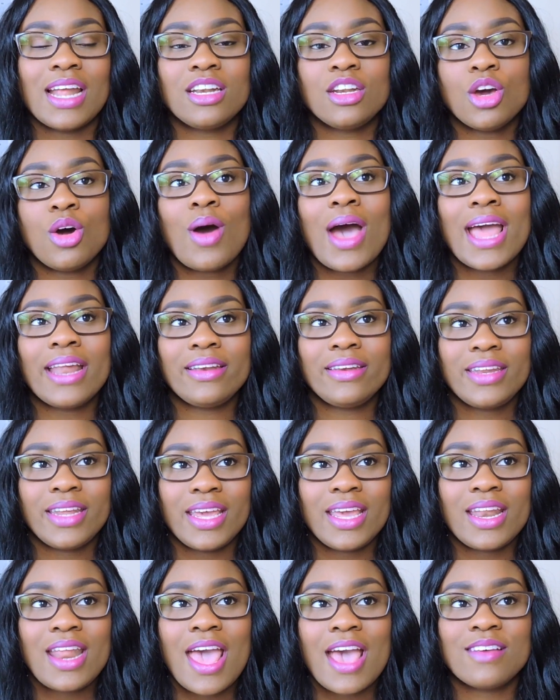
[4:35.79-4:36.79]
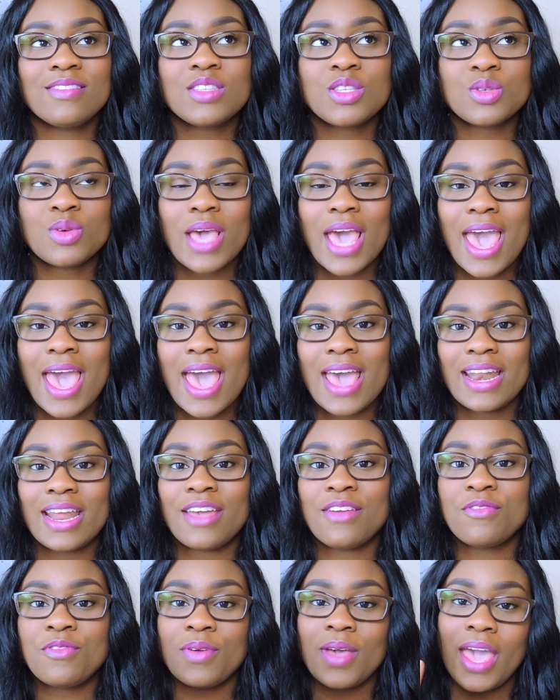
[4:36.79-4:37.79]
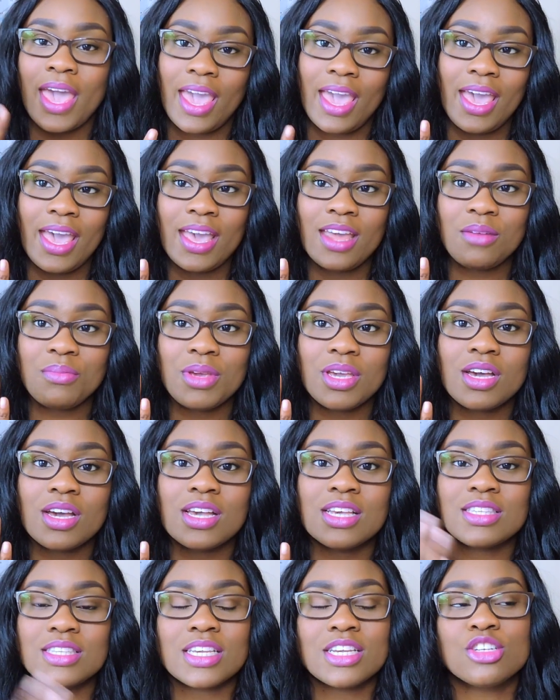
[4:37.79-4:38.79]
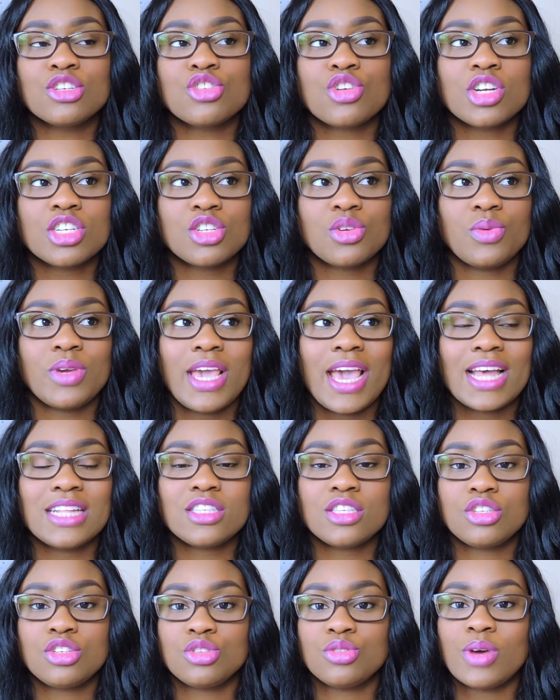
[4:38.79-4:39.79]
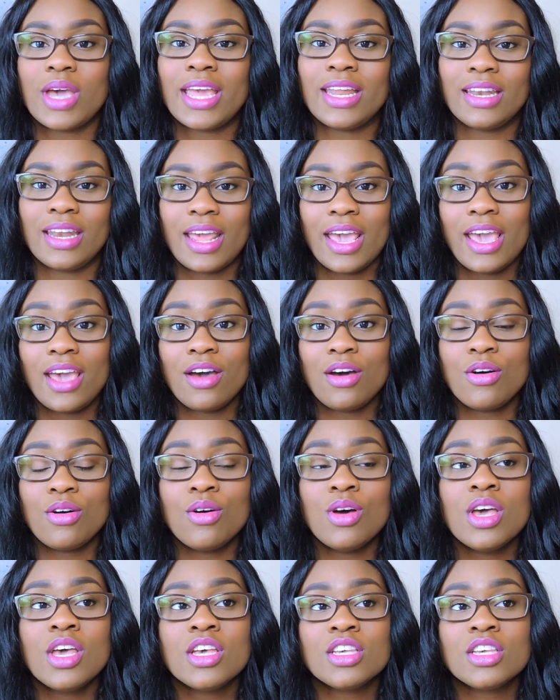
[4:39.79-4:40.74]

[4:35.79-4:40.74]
I know I did have to add a hand because in Georgia we had to do a nail,